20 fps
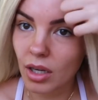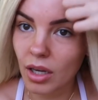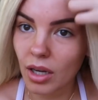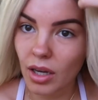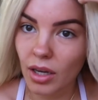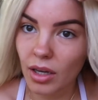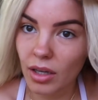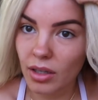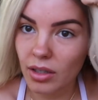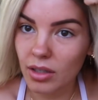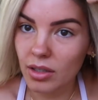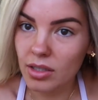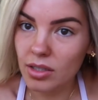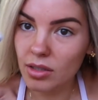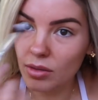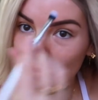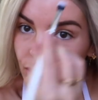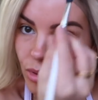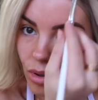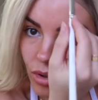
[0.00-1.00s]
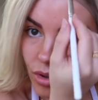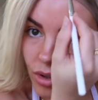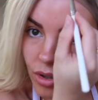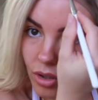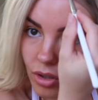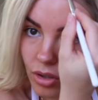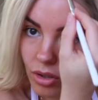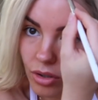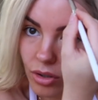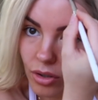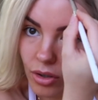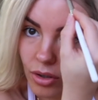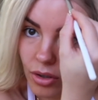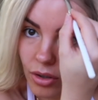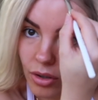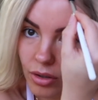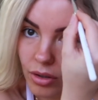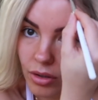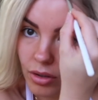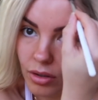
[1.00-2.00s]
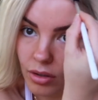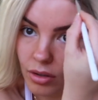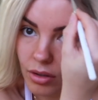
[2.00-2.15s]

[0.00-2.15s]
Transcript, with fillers: and put the glue